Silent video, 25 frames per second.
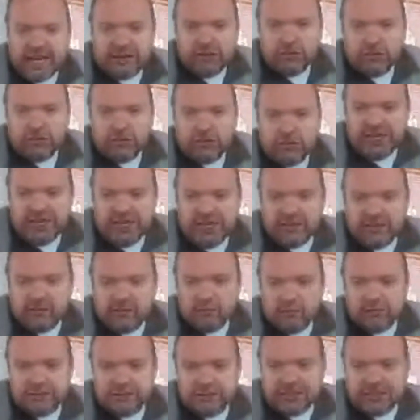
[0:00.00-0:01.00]
and tag your
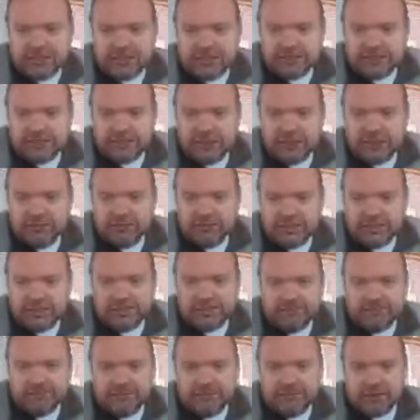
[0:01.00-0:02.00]
media automatically
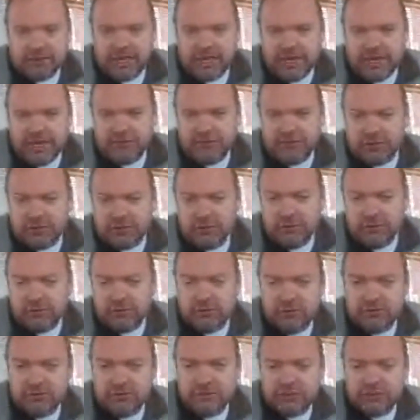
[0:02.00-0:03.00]
using either
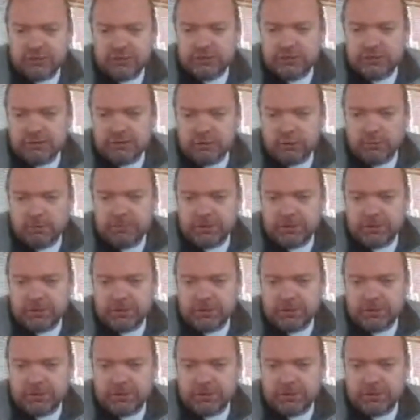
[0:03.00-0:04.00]
Google, Azure, or
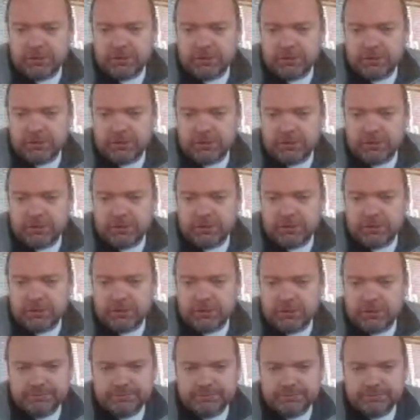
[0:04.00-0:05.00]
both Vision
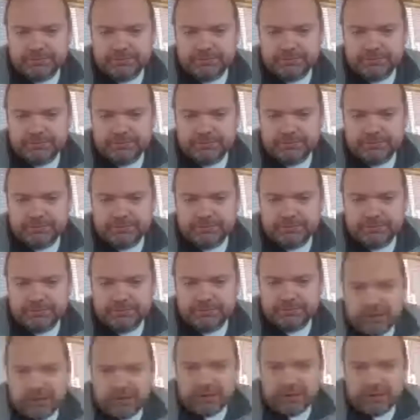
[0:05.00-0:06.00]
APIs.
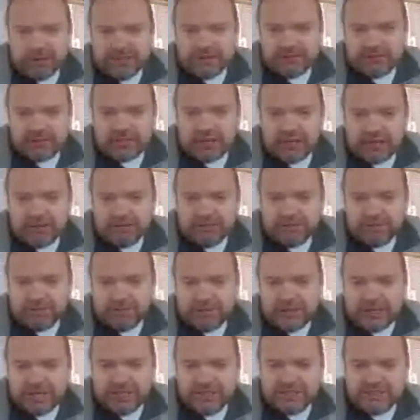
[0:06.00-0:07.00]
So it's
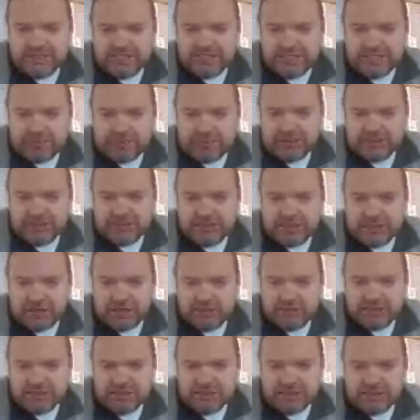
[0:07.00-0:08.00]
a stepping
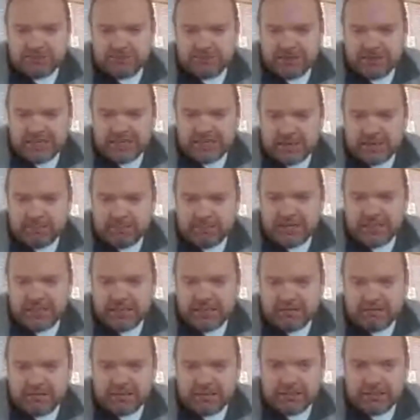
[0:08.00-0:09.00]
stone to just making
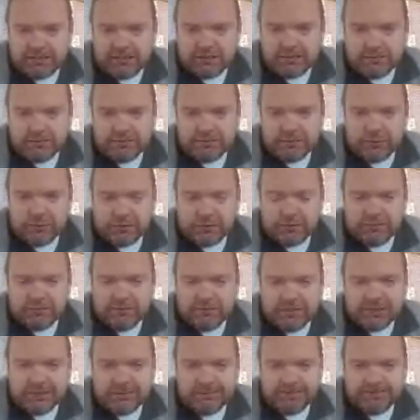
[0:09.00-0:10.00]
media a little
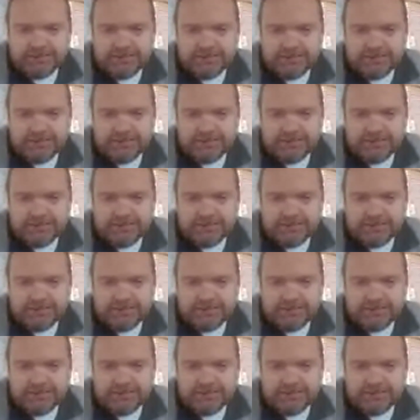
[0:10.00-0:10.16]
more